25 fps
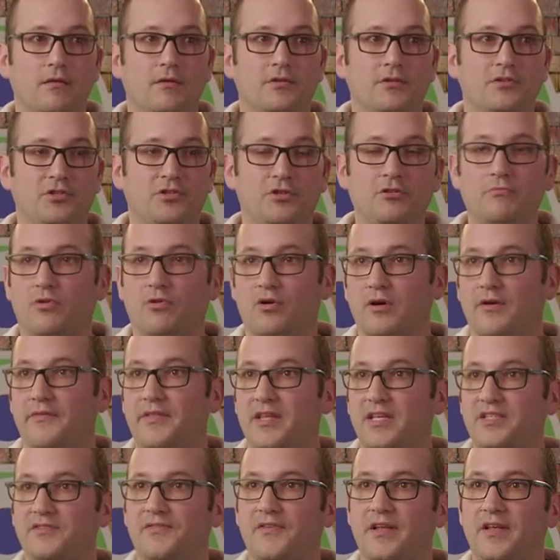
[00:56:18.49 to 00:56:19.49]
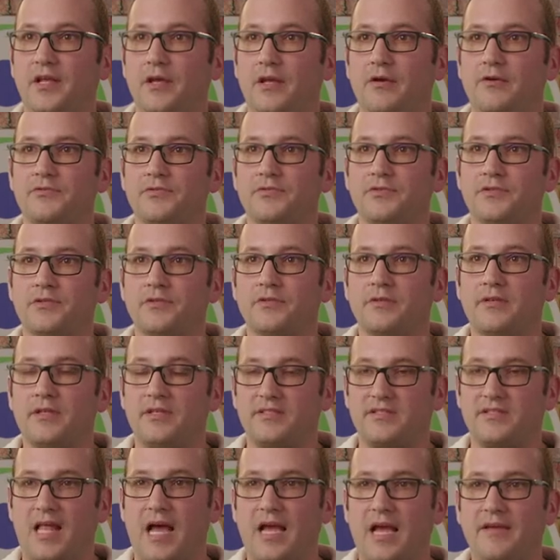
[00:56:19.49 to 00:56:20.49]
do more of these videos, these
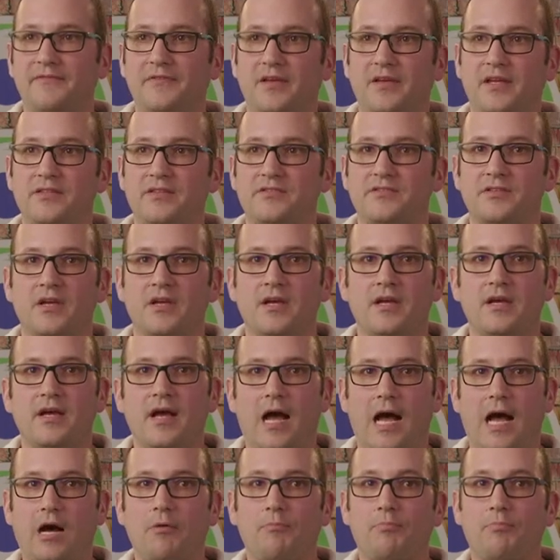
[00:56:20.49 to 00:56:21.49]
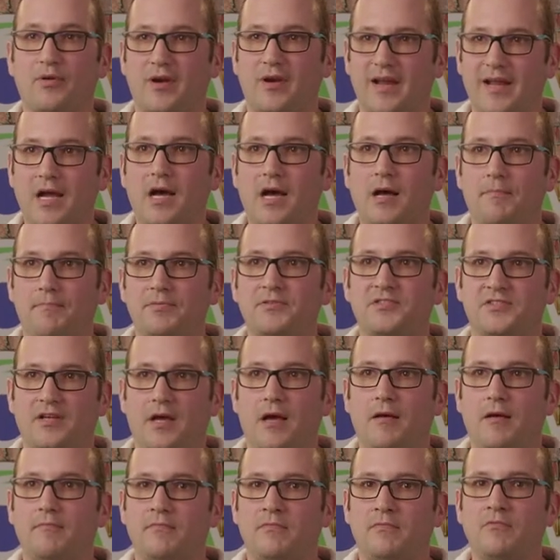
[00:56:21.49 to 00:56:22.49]
live feeds, I'll bring up some.